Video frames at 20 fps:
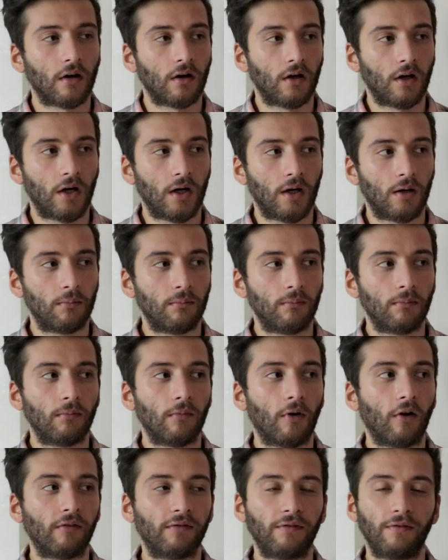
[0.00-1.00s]
um,
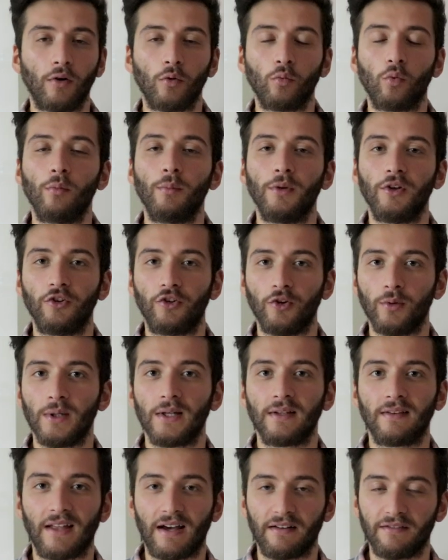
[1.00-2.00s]
of a woman
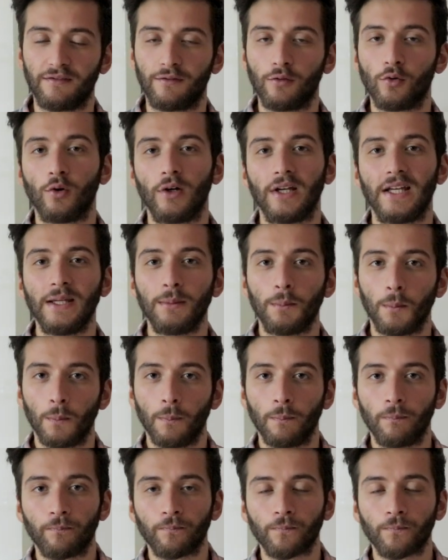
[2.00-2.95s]
doing that for him.